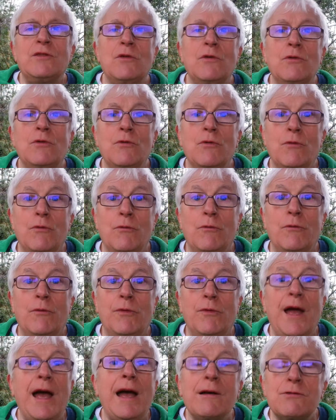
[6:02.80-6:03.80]
to
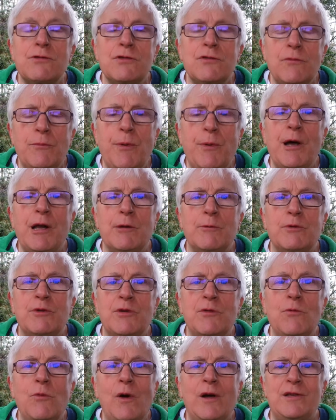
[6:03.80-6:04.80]
the Houses of
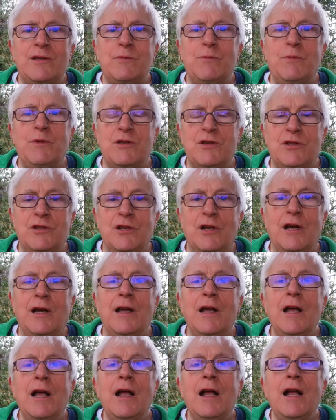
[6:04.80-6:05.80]
Parliament in Westminster
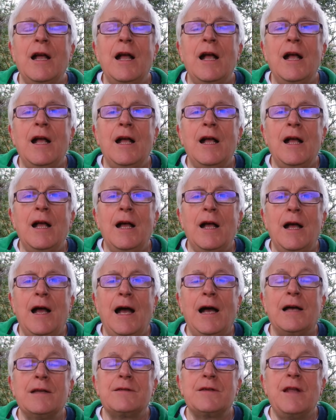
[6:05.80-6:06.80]

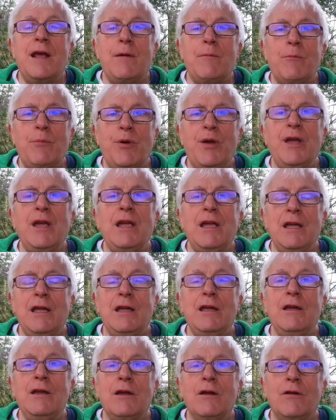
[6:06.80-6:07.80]
as an
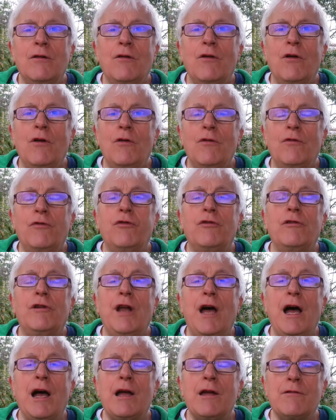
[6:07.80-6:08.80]
MP for
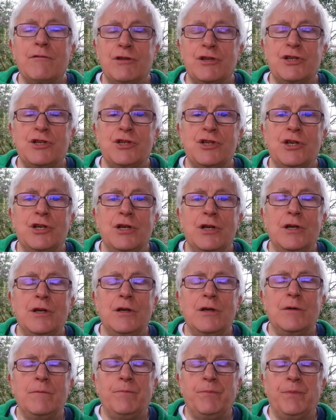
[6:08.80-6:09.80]
an Irish
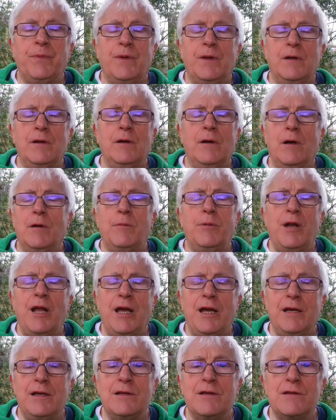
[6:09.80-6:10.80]
uh,
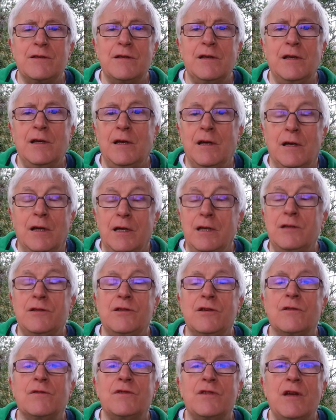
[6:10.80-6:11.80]
place. He
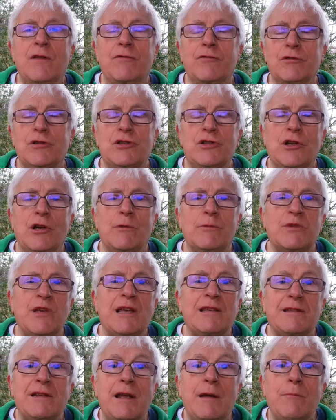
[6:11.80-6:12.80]
served several terms
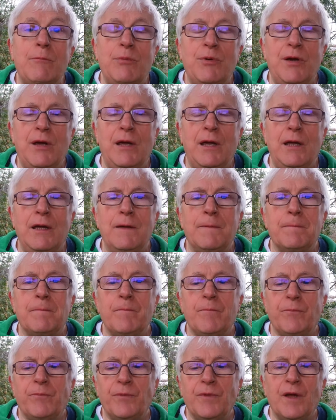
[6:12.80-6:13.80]
as an MP,
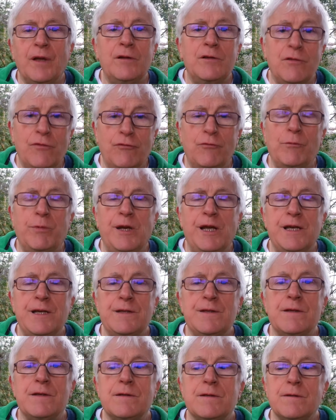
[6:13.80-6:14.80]
different
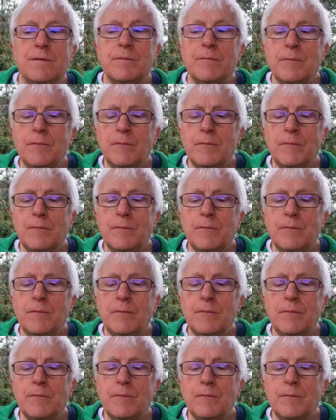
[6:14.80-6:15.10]
places.